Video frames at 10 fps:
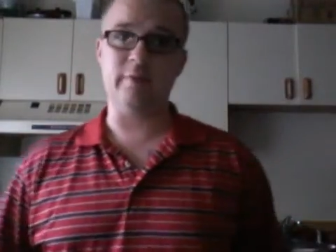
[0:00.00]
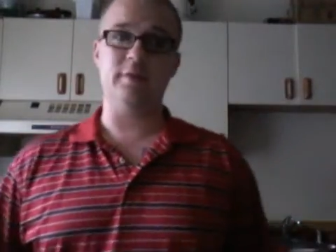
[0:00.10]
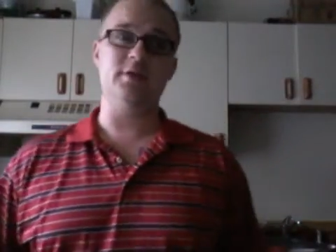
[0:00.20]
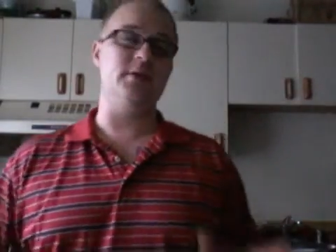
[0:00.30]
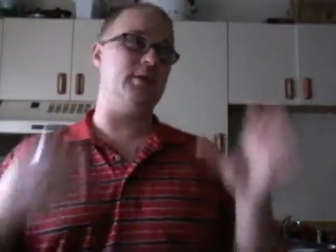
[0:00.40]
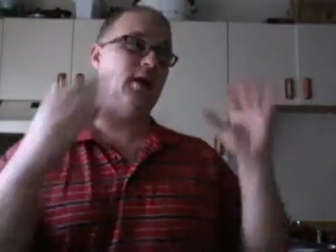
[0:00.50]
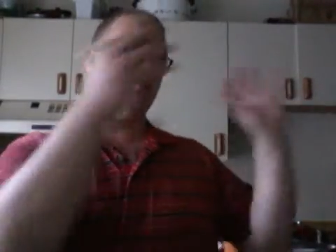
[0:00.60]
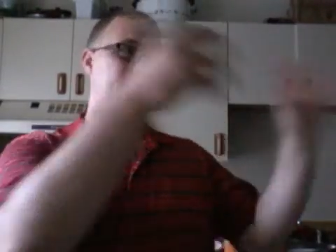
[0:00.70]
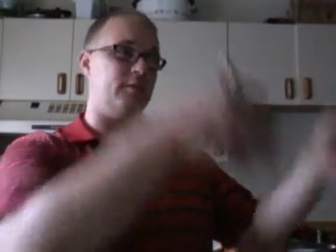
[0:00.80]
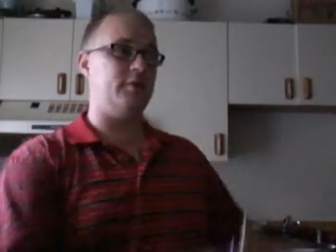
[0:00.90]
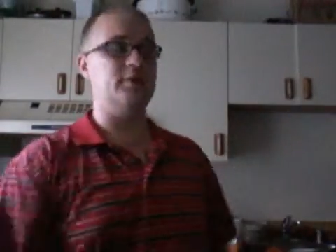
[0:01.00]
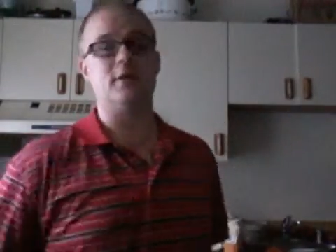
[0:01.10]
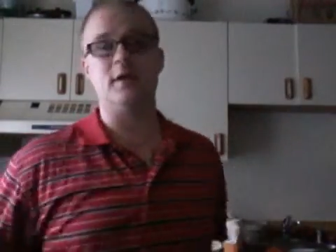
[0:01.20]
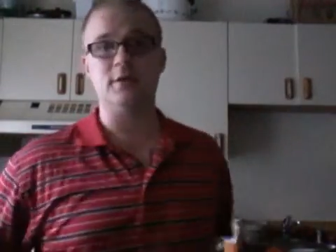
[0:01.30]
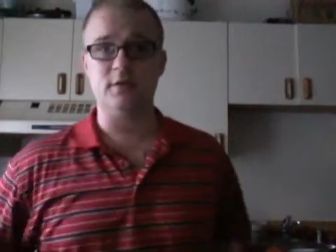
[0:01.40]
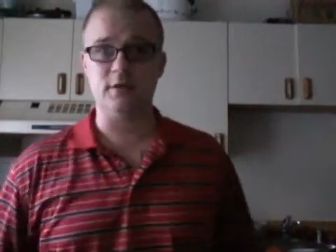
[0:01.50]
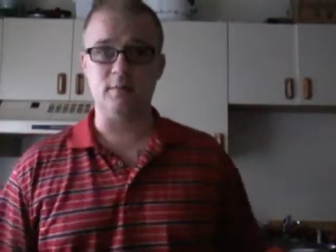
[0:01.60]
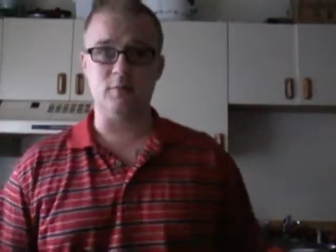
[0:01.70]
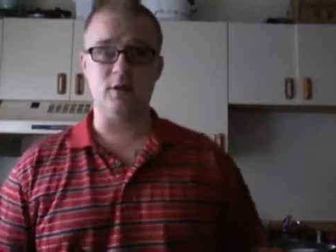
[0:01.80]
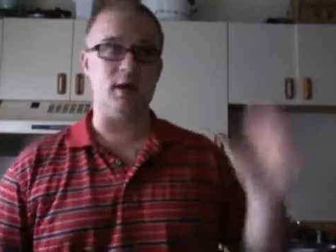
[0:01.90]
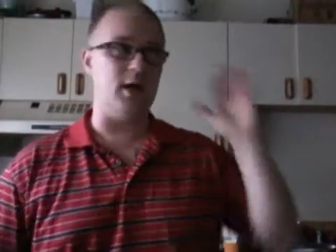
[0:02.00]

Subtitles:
If it's a topic of discussion somewhere,